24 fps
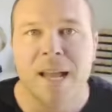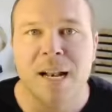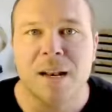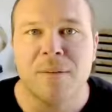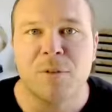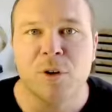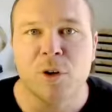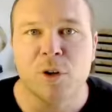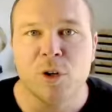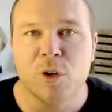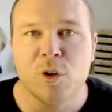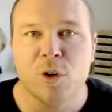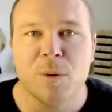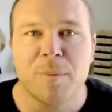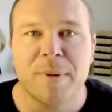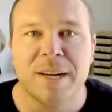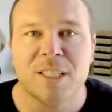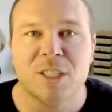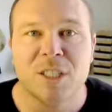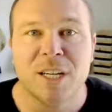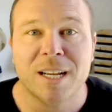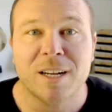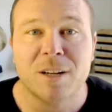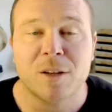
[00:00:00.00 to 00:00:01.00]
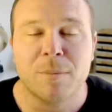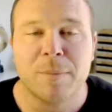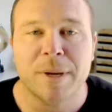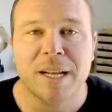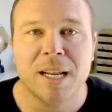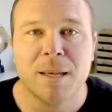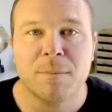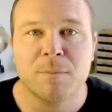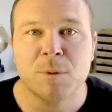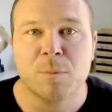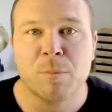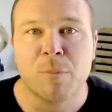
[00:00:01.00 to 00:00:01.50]
And if you're new to my channel, my
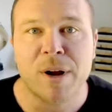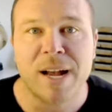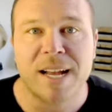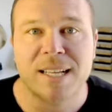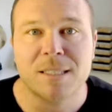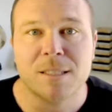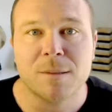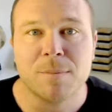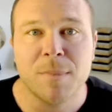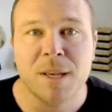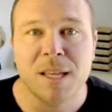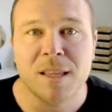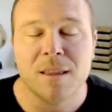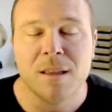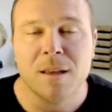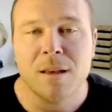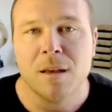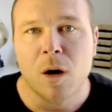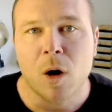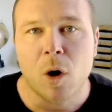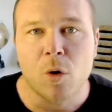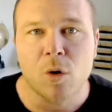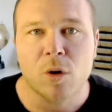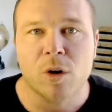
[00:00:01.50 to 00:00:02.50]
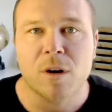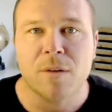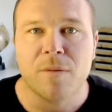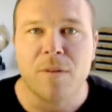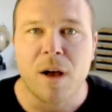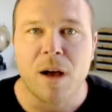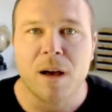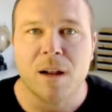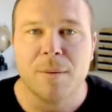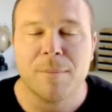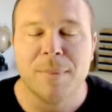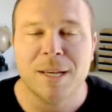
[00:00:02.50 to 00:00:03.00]
name's Brad Smith, owner
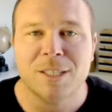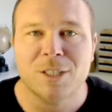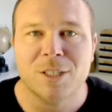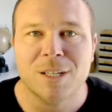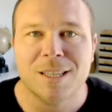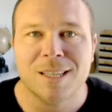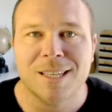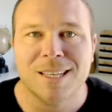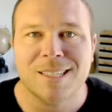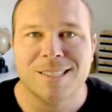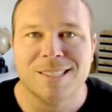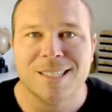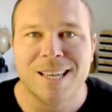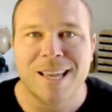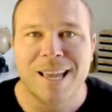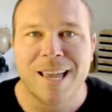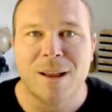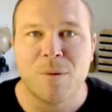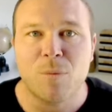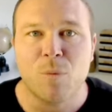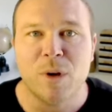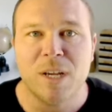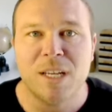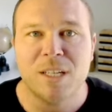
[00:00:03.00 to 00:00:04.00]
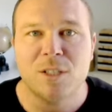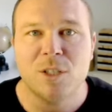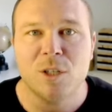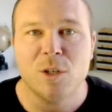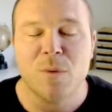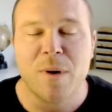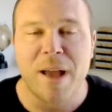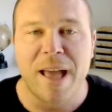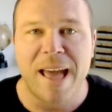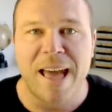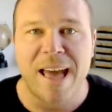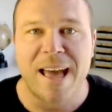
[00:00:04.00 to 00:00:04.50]
of Automation Links, and we
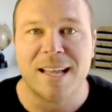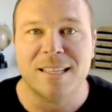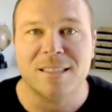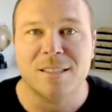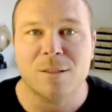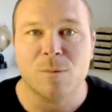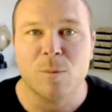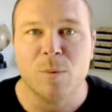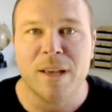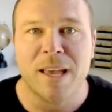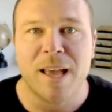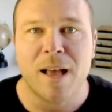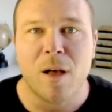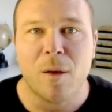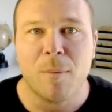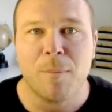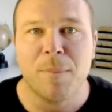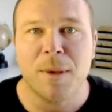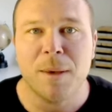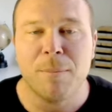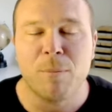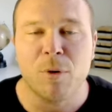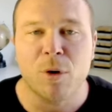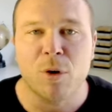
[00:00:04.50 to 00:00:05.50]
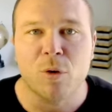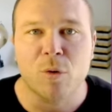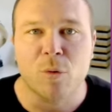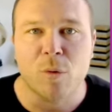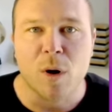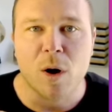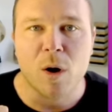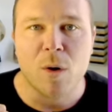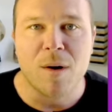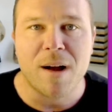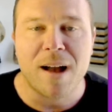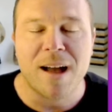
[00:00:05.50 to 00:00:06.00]
do ads. We help people
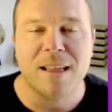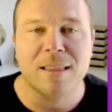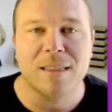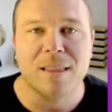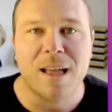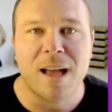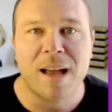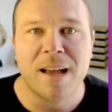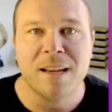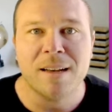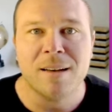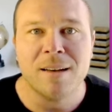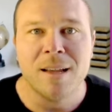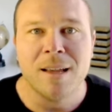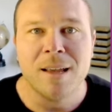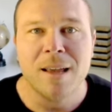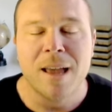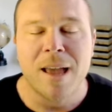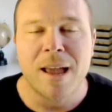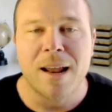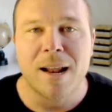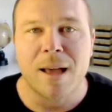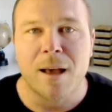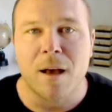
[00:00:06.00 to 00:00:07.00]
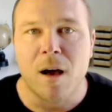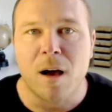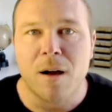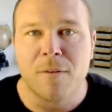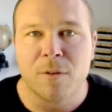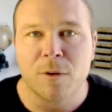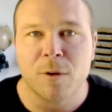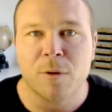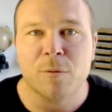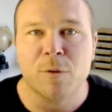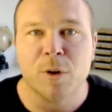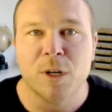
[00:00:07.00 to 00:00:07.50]
grow online, and I
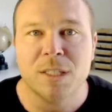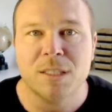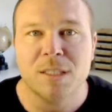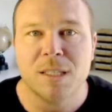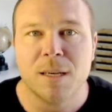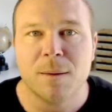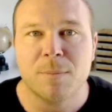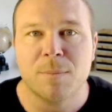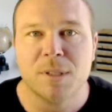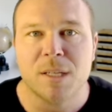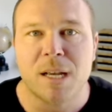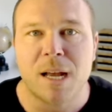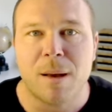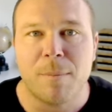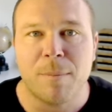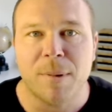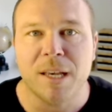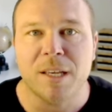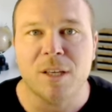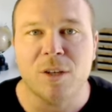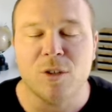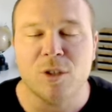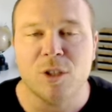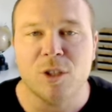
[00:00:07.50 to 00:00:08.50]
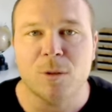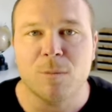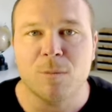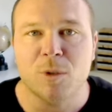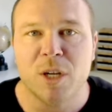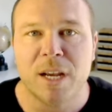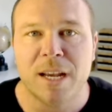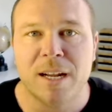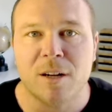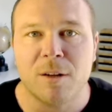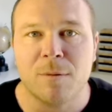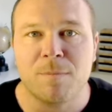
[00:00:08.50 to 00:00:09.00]
offer free tips on my YouTube
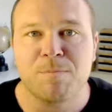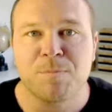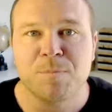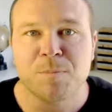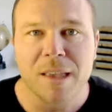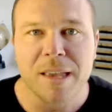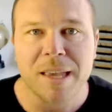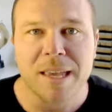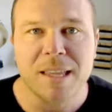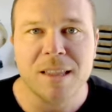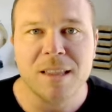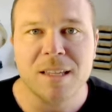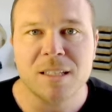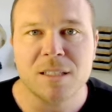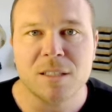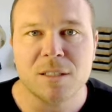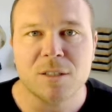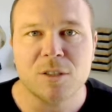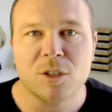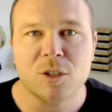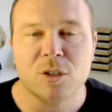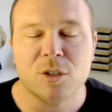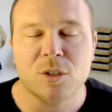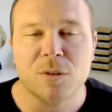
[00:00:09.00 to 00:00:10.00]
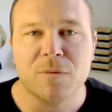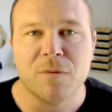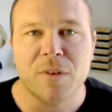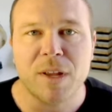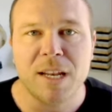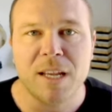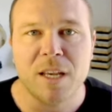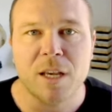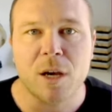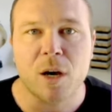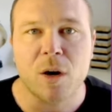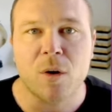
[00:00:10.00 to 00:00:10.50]
channel. In this
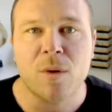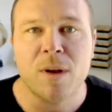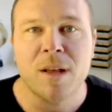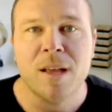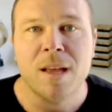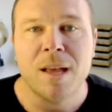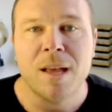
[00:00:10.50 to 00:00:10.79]
video,